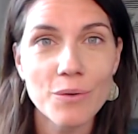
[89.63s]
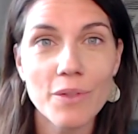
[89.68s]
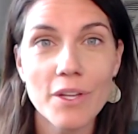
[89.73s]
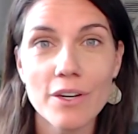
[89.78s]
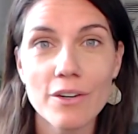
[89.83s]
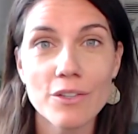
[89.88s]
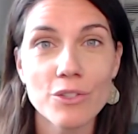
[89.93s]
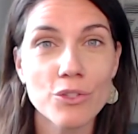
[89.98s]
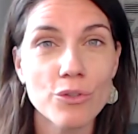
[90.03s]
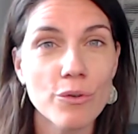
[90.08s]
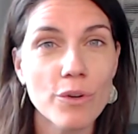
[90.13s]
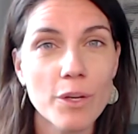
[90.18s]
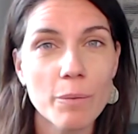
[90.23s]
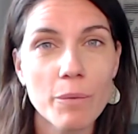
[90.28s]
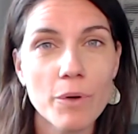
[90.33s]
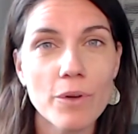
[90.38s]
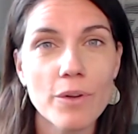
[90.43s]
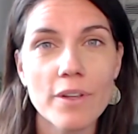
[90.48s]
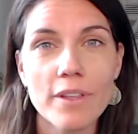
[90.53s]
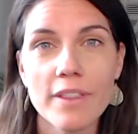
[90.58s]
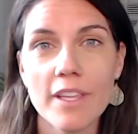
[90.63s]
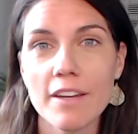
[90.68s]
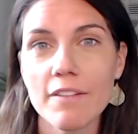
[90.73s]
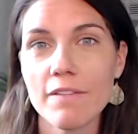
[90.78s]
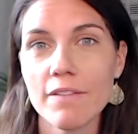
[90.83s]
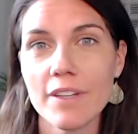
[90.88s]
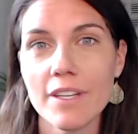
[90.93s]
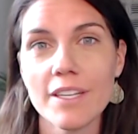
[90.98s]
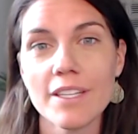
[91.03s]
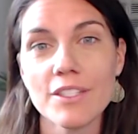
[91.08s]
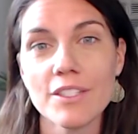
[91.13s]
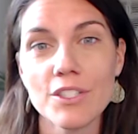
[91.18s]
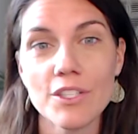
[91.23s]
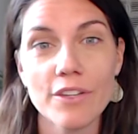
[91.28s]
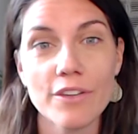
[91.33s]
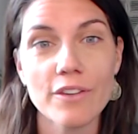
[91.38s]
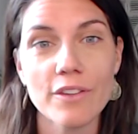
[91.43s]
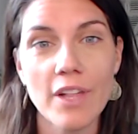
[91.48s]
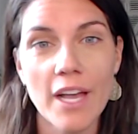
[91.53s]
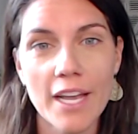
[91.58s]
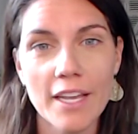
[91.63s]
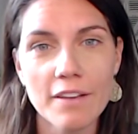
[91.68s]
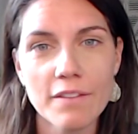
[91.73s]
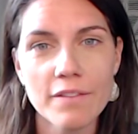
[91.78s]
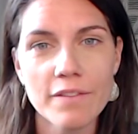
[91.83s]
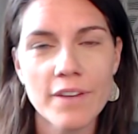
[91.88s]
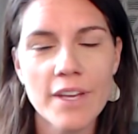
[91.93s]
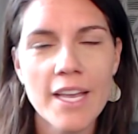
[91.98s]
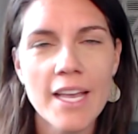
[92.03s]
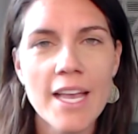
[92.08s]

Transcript: that are enjoyable and that fit into your life.